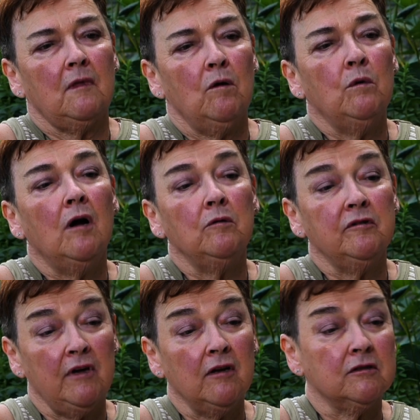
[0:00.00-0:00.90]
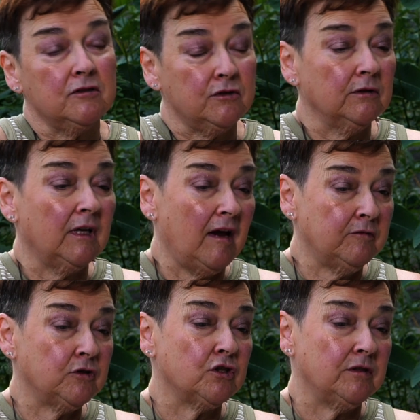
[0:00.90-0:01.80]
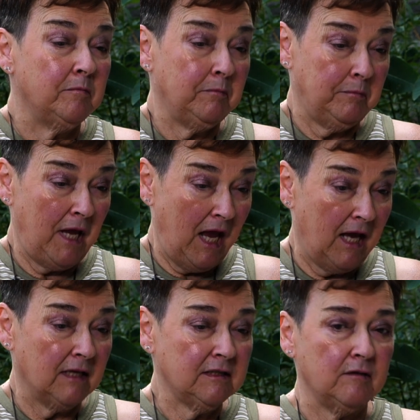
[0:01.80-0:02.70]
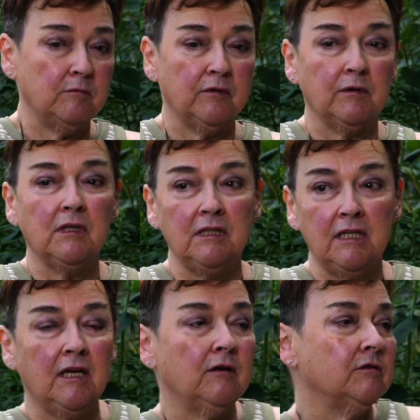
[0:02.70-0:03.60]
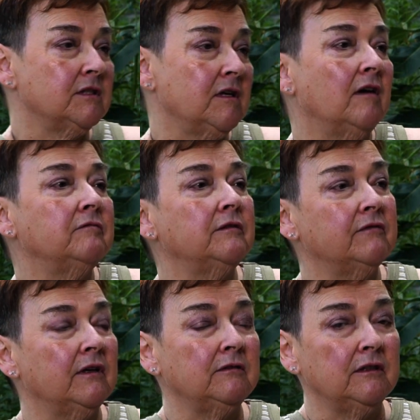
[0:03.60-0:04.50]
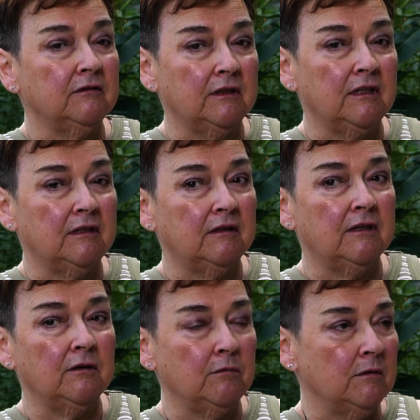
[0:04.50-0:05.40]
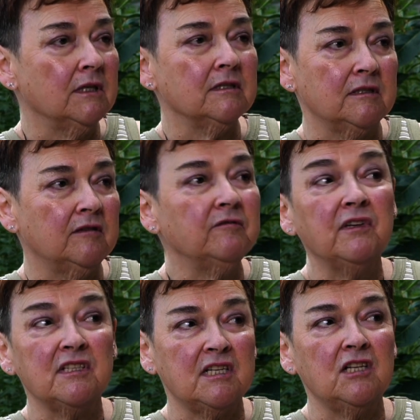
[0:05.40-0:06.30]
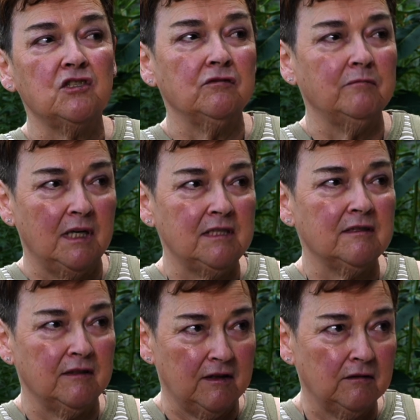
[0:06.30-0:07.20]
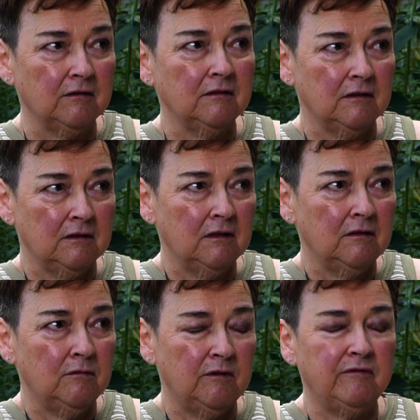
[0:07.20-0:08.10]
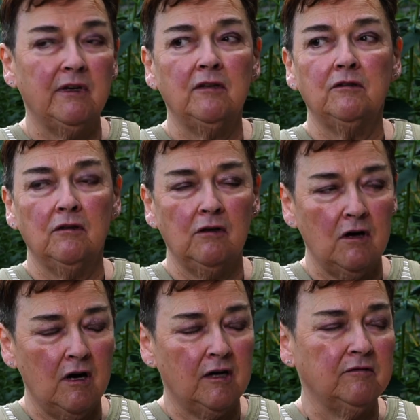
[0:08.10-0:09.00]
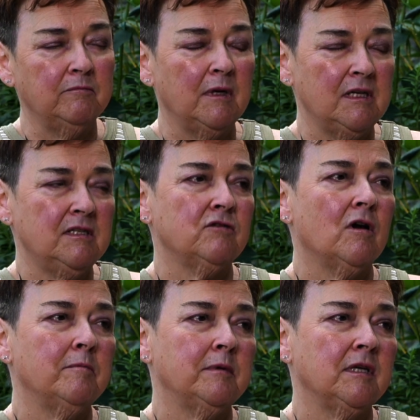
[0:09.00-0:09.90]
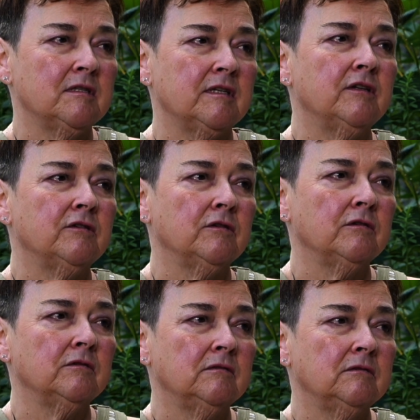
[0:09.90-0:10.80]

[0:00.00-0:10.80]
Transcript: Well, we found out certainly after she passed and we were cleaning out her stuff, we found out that there was an infestation of mice in there. We found a lot of mice droppings in her